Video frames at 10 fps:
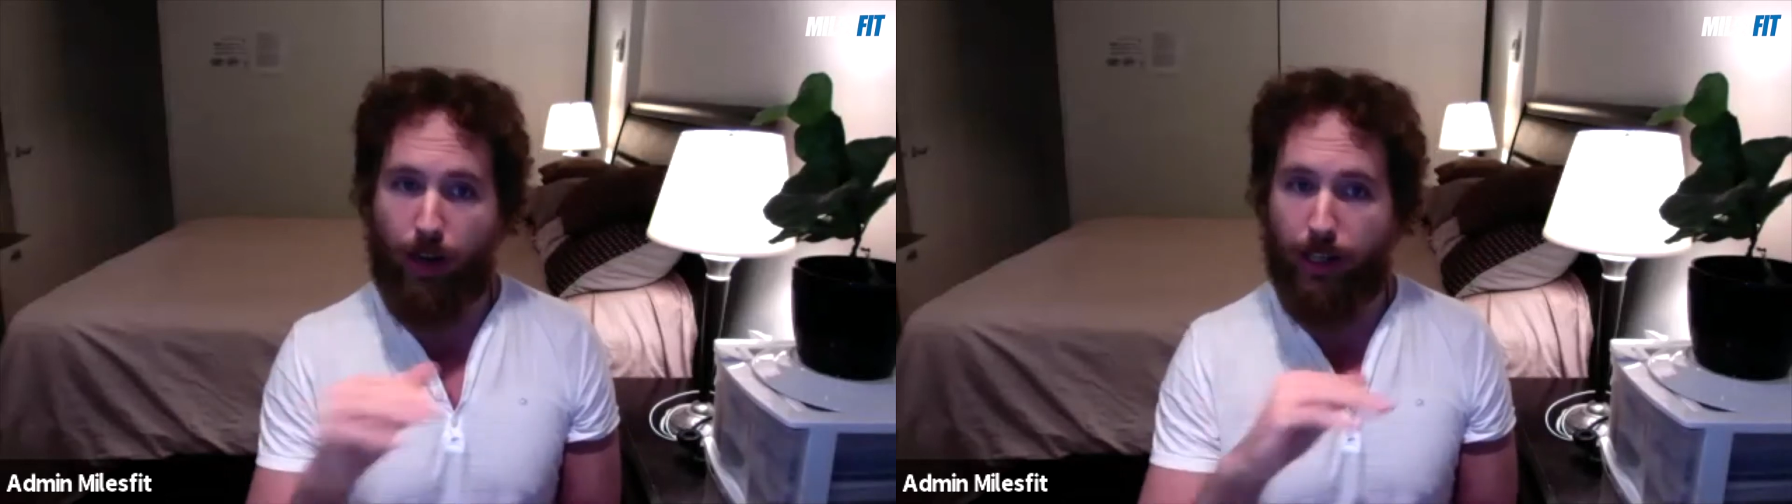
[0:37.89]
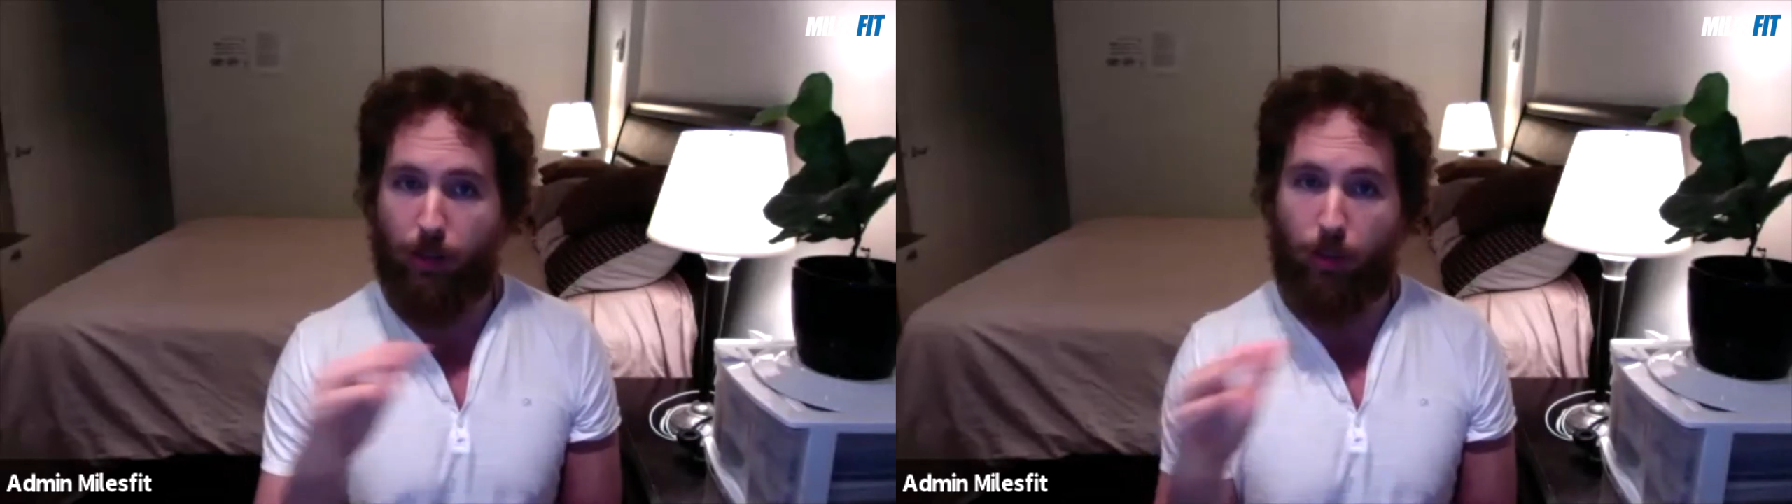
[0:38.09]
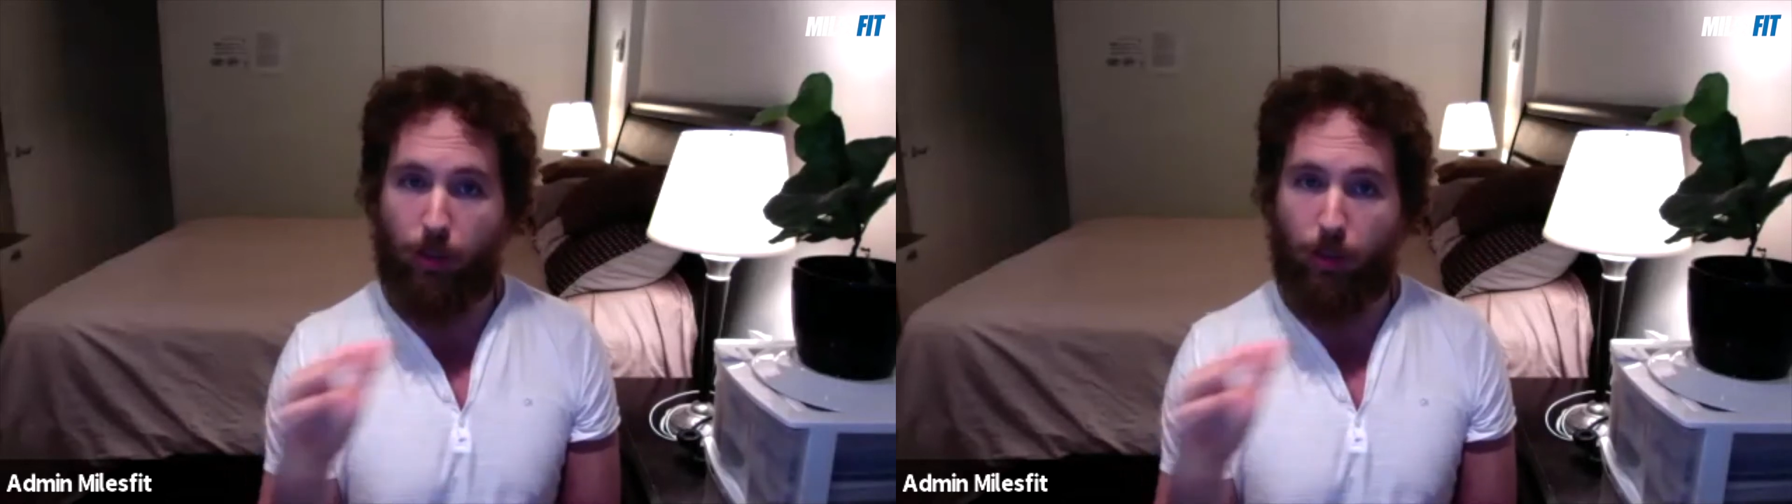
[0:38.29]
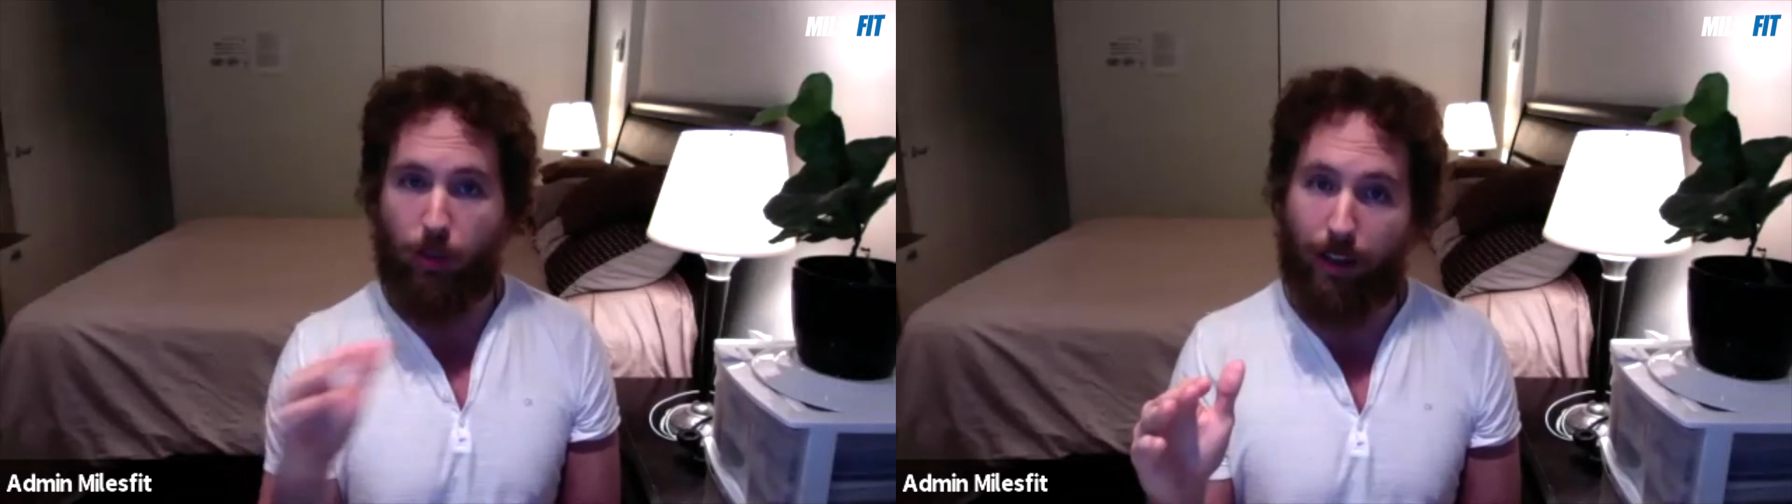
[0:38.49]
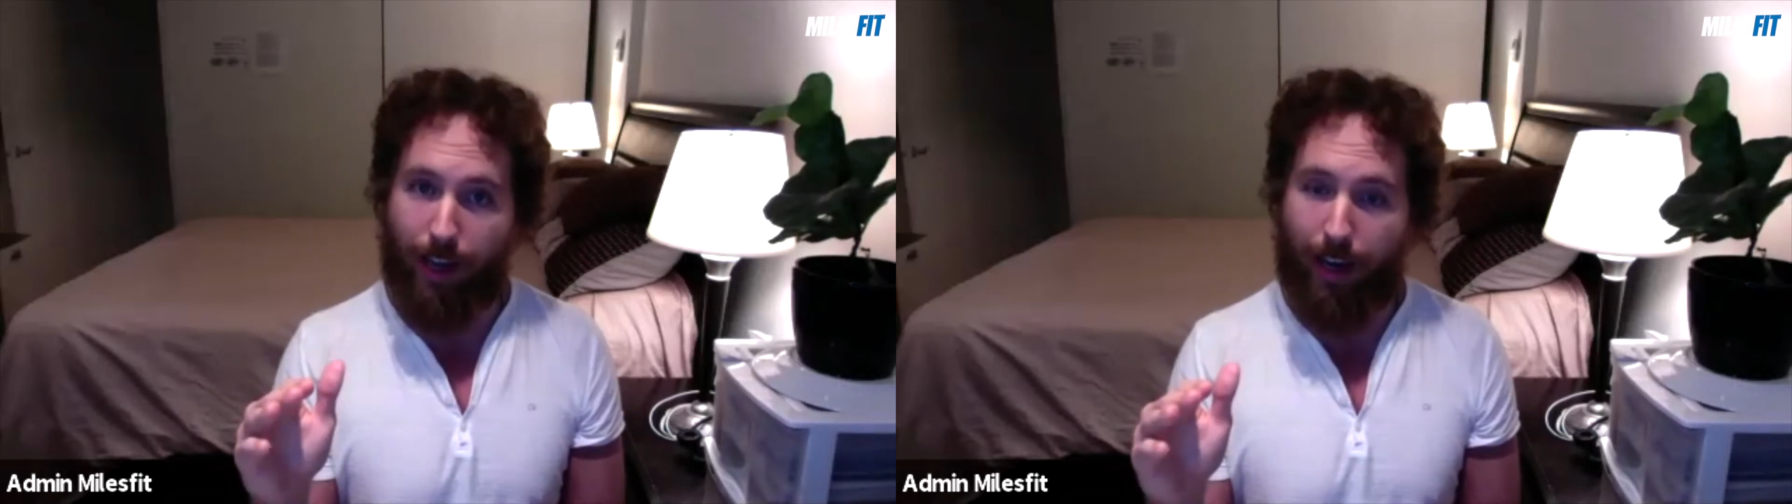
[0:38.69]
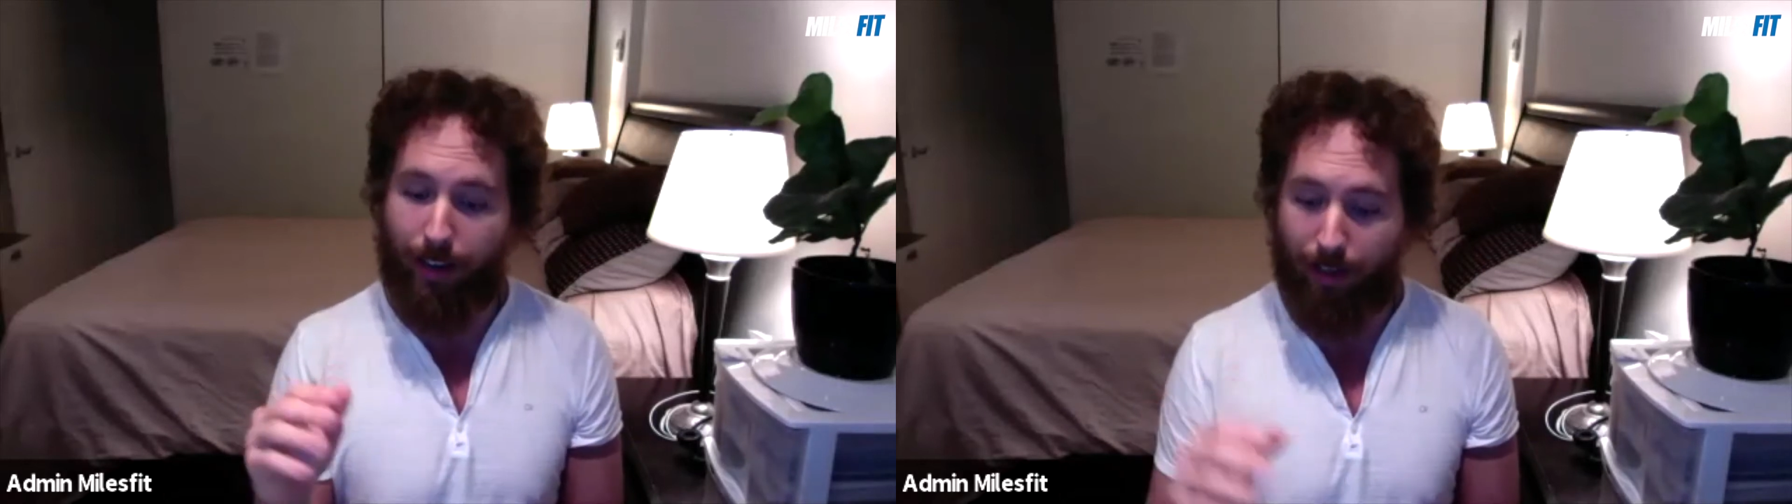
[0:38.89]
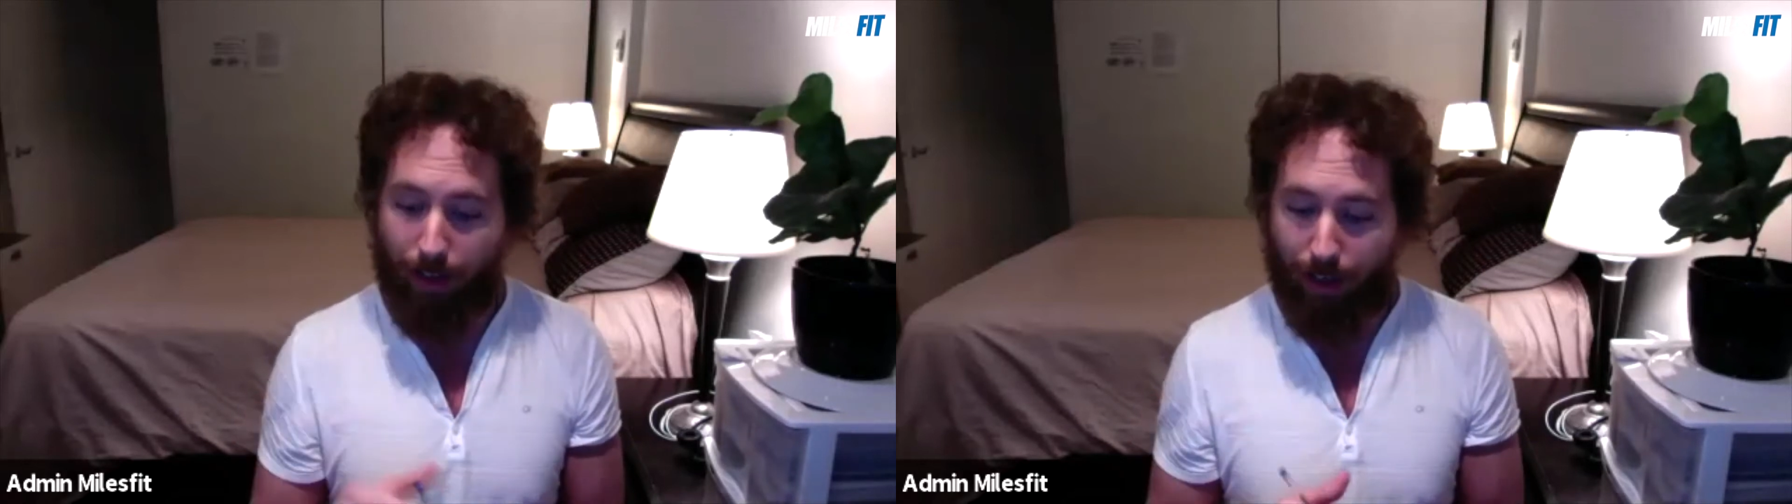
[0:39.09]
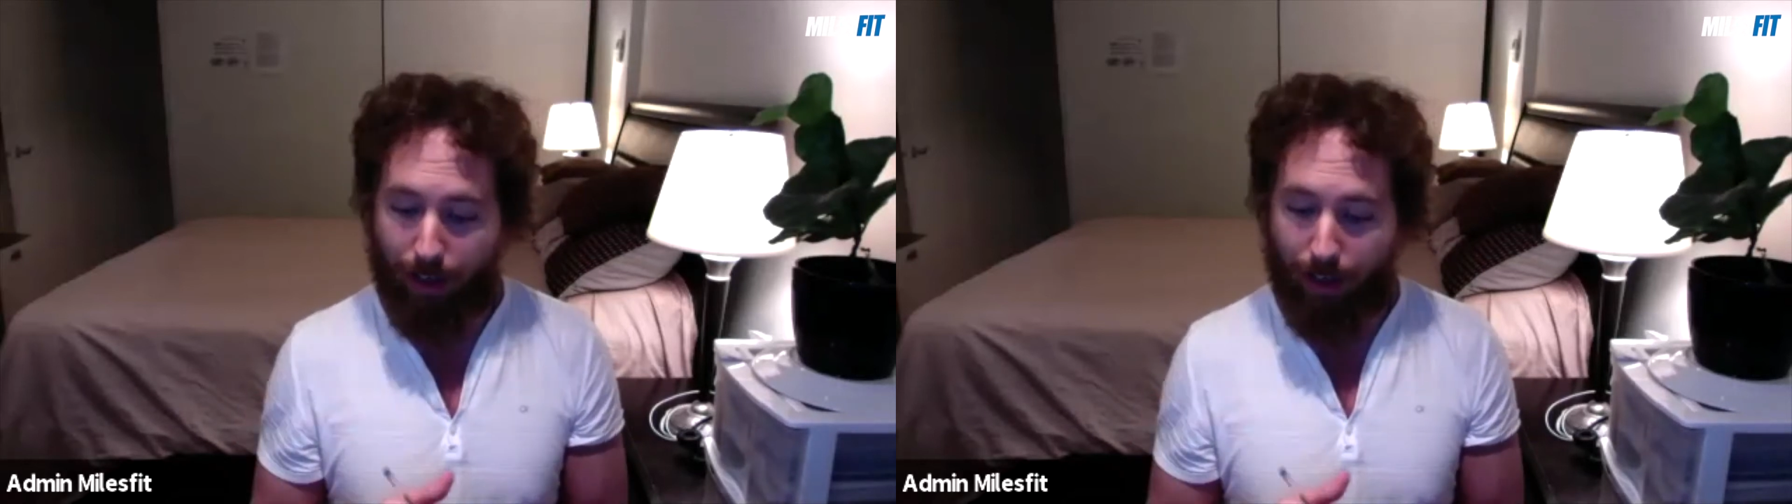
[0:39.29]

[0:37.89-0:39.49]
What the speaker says: address right out of the gate,